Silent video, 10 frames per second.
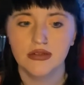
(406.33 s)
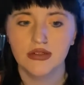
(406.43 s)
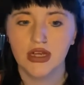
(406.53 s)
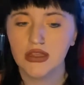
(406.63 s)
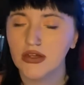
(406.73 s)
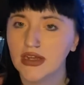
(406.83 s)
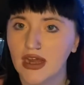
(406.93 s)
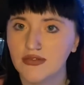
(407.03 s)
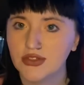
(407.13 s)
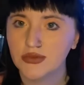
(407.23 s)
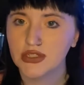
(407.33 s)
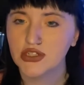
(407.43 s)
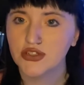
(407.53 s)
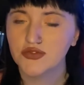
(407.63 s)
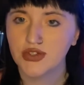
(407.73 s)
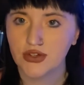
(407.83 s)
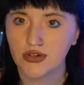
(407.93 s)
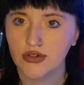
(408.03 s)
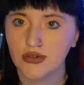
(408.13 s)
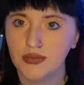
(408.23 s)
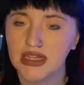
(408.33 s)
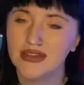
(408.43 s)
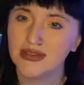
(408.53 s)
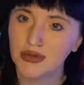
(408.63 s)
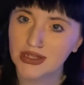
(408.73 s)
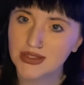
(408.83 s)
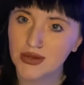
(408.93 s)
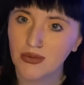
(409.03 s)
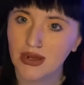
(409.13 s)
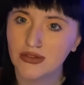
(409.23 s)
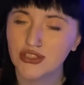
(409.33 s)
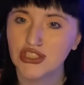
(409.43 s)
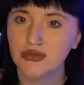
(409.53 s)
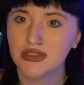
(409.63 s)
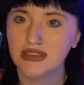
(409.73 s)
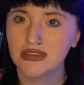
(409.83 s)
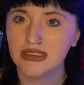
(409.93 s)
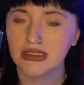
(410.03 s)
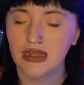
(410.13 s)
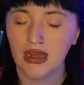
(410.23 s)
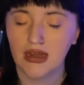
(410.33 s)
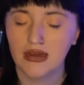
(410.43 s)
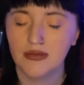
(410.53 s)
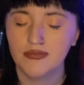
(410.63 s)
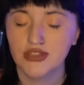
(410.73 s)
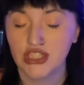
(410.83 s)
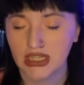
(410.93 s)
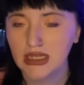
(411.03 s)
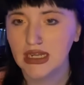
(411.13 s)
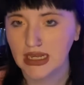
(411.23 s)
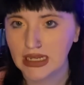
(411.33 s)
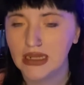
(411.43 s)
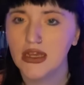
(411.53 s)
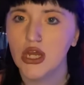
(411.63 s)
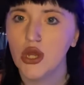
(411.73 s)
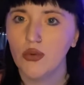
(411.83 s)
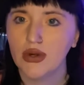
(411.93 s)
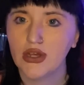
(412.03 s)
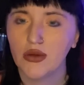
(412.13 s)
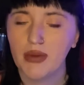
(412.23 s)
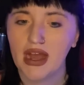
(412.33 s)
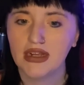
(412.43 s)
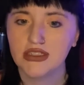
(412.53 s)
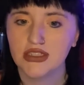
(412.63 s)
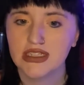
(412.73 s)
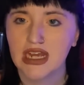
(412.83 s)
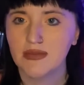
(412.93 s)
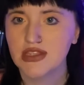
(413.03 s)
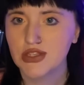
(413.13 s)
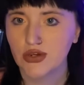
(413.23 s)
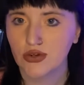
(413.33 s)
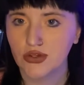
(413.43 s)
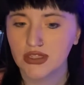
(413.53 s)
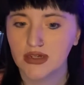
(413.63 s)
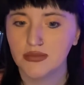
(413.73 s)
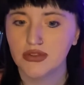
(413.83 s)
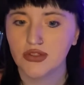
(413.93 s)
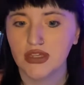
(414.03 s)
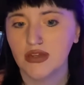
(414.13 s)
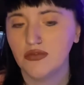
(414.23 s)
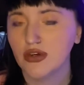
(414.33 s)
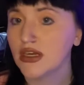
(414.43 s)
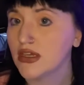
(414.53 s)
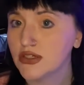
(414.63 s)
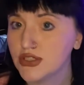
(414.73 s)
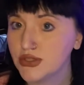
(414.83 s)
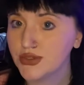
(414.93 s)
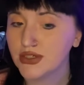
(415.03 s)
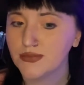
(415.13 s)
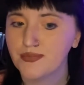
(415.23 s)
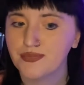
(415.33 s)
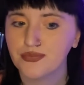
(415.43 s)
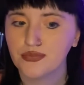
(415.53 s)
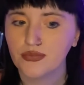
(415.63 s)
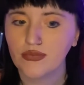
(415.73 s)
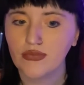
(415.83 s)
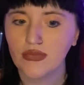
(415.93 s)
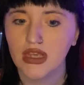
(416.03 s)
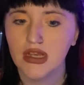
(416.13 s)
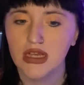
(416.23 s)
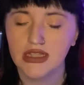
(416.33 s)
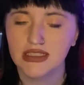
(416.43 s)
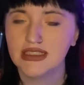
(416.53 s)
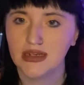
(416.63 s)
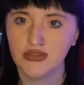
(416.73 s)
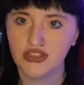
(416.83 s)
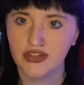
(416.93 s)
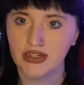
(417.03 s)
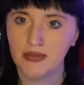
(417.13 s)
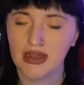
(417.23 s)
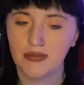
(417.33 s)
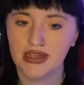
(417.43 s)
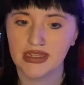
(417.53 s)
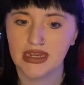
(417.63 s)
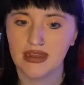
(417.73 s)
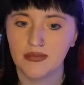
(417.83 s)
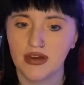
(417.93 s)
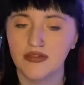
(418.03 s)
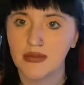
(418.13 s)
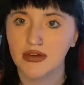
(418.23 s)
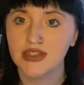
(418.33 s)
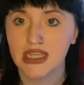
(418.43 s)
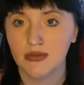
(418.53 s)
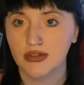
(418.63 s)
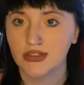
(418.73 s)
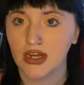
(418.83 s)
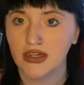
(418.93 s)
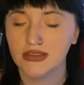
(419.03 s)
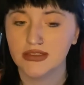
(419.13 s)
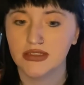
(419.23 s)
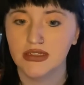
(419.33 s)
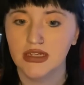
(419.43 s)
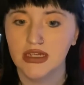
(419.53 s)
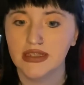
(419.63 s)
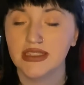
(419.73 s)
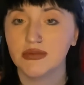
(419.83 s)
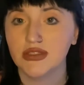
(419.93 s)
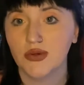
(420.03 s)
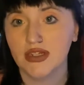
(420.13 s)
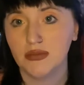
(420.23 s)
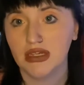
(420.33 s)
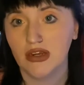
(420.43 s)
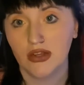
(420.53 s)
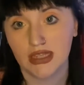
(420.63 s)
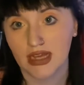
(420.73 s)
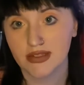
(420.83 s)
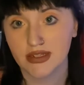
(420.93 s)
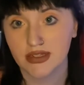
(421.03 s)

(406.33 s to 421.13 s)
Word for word: Not long after Richard's funeral, because it worked so well, Nannie, would go back to the Diamond Circle Club looking for another suitor. This time she found a man by the name of Samuel Doss. This was going to be her last